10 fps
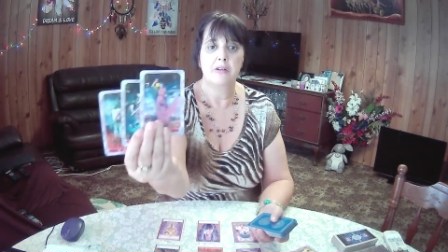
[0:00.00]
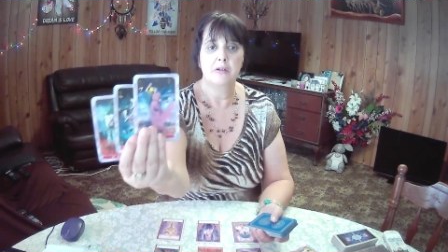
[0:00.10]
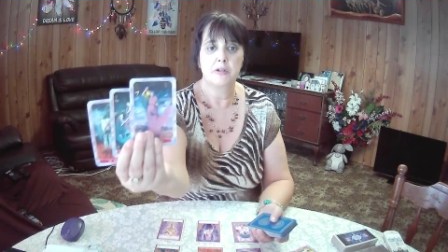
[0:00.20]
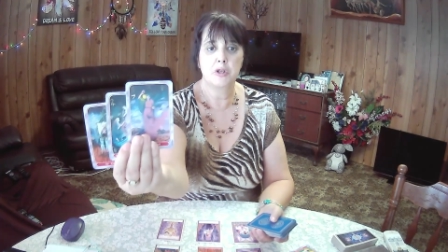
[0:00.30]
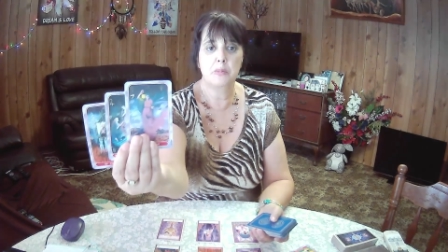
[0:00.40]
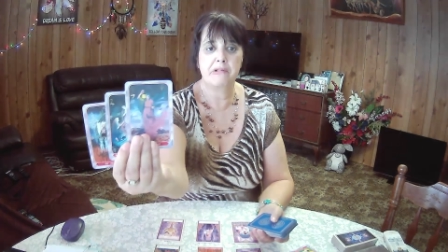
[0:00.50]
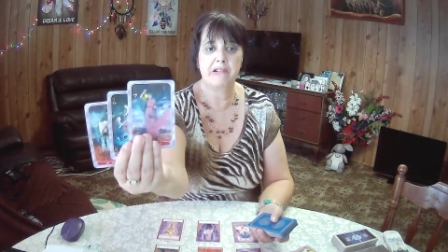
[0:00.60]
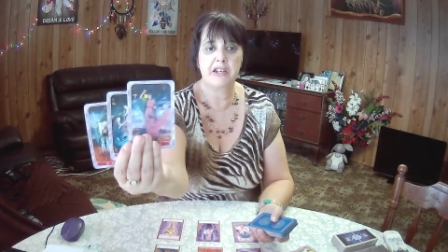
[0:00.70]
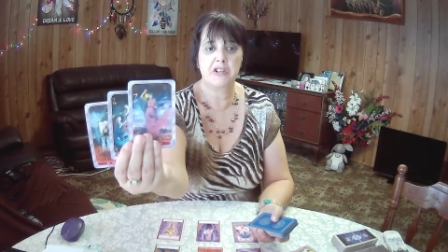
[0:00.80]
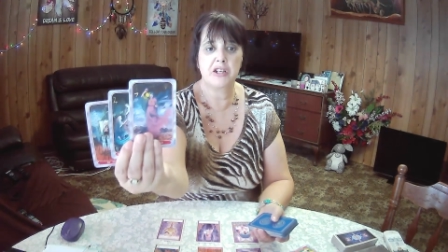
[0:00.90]
super
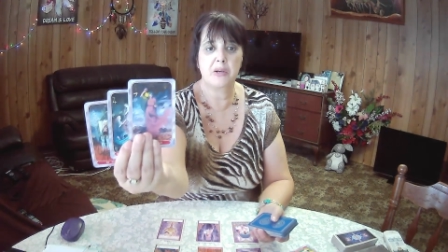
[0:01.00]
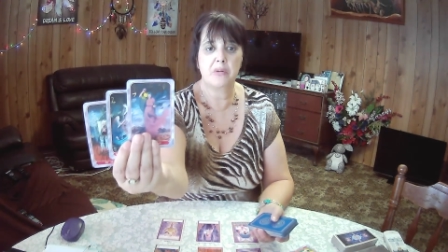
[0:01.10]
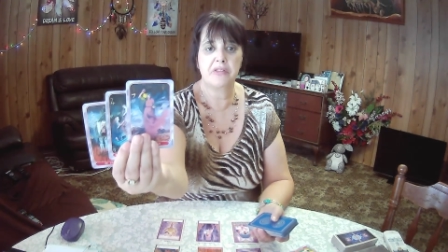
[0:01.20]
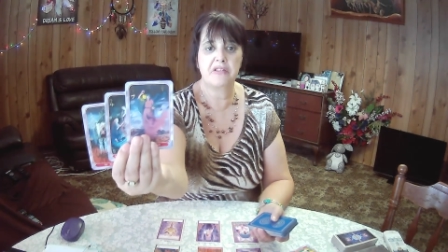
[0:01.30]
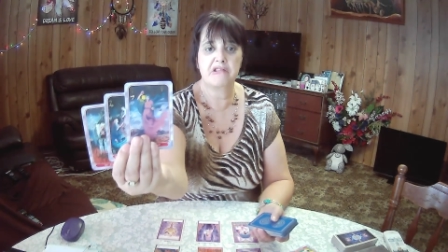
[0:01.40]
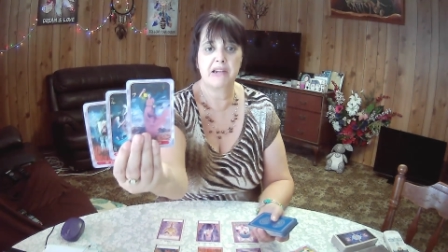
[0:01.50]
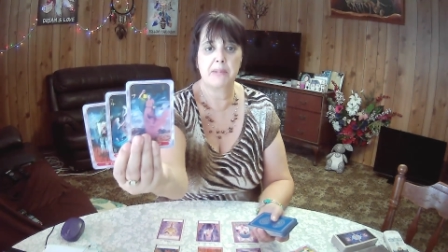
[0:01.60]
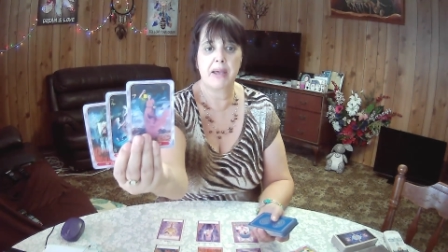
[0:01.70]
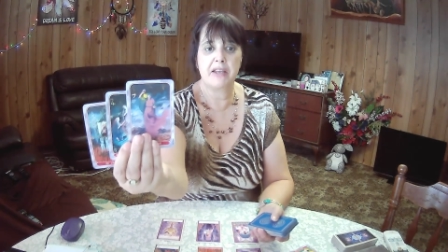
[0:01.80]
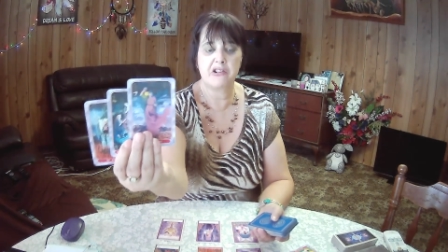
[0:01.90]
energy with the three
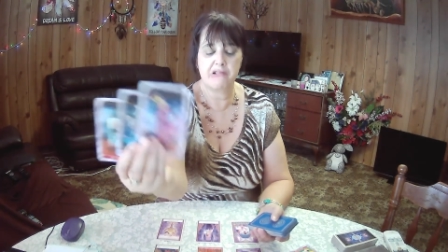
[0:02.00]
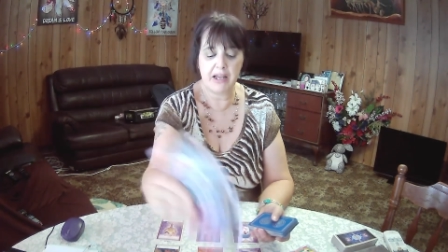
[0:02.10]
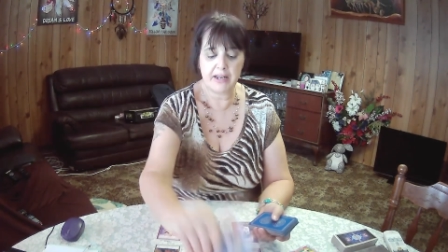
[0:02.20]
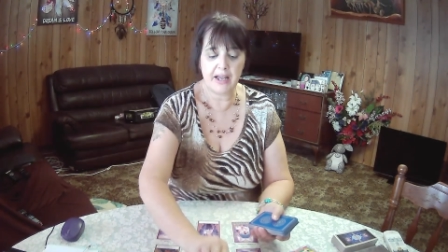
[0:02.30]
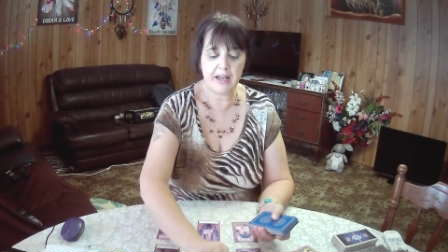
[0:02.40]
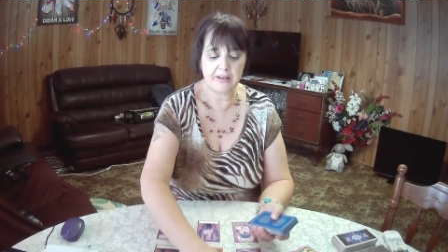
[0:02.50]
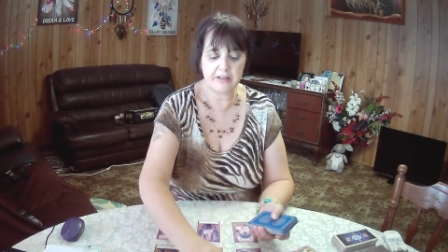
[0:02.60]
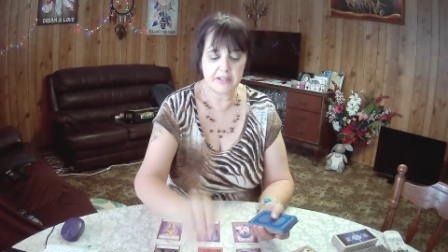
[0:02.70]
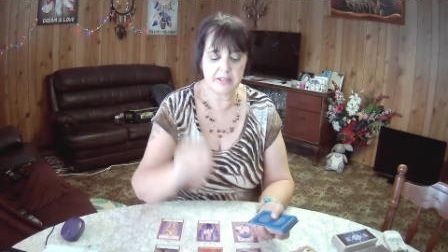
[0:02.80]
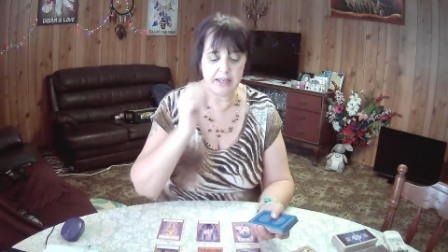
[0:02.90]
major
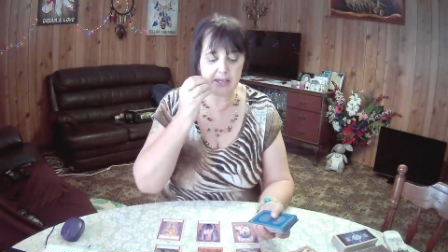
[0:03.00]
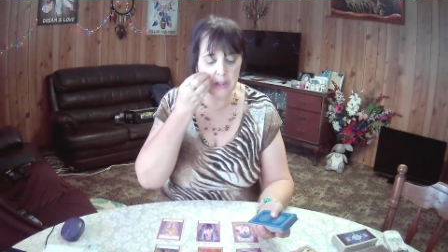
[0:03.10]
arcanas there.